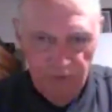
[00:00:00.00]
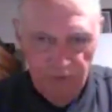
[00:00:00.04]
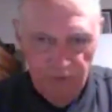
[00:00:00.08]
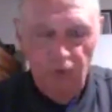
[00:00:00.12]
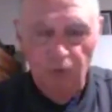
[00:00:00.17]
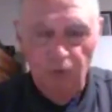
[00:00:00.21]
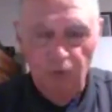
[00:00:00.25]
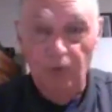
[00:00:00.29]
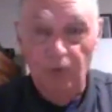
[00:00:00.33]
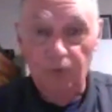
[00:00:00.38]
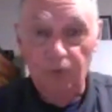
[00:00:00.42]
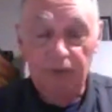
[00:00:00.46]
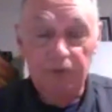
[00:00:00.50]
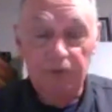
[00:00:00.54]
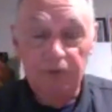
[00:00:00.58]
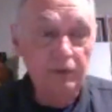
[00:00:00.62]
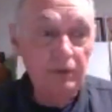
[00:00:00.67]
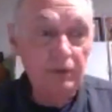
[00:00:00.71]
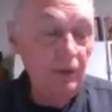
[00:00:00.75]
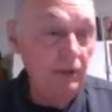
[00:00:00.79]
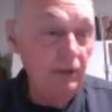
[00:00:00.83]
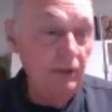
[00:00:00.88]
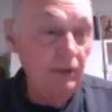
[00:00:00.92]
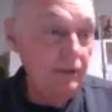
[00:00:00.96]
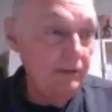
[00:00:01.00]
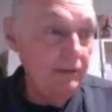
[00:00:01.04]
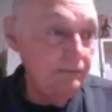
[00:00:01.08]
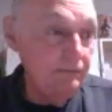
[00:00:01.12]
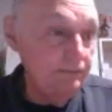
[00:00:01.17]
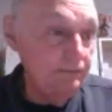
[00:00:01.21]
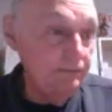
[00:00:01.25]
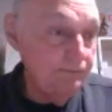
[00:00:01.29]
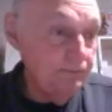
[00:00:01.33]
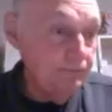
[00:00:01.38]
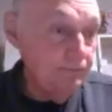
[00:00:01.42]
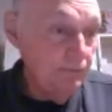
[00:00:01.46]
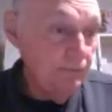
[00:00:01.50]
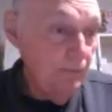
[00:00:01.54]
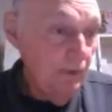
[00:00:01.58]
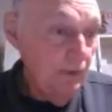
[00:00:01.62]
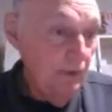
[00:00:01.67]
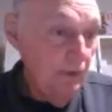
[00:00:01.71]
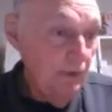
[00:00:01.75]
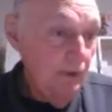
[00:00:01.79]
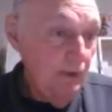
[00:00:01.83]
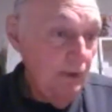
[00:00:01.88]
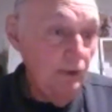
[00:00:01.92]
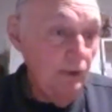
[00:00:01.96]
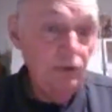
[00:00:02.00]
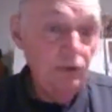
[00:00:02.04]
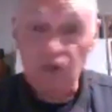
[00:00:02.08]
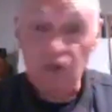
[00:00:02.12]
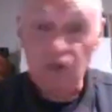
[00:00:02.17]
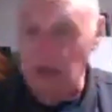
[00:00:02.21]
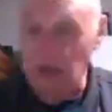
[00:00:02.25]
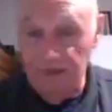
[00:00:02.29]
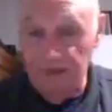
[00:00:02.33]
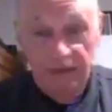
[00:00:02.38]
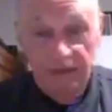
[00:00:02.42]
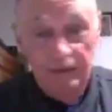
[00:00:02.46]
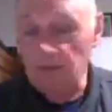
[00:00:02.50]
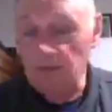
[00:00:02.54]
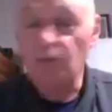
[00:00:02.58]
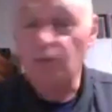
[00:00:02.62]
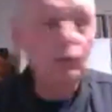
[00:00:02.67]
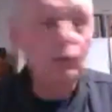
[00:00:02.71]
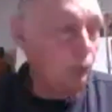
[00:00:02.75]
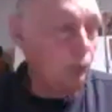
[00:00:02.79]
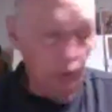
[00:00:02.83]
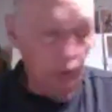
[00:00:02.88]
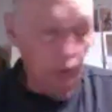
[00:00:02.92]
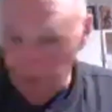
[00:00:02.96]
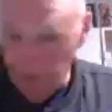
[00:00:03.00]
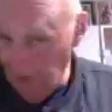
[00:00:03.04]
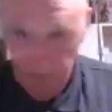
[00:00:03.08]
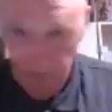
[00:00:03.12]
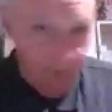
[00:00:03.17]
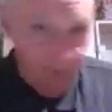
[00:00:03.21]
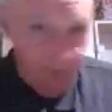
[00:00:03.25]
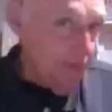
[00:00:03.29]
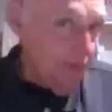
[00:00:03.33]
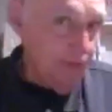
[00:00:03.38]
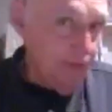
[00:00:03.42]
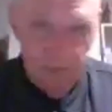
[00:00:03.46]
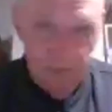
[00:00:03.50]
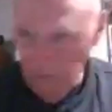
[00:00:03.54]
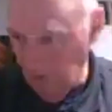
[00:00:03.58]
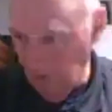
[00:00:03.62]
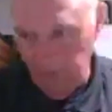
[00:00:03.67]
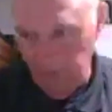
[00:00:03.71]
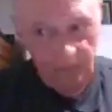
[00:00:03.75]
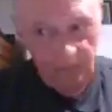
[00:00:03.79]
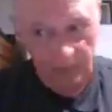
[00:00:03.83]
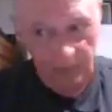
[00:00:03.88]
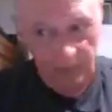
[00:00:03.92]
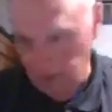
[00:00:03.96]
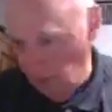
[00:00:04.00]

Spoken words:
Hoboken, Johnny, who worked on the piers, everybody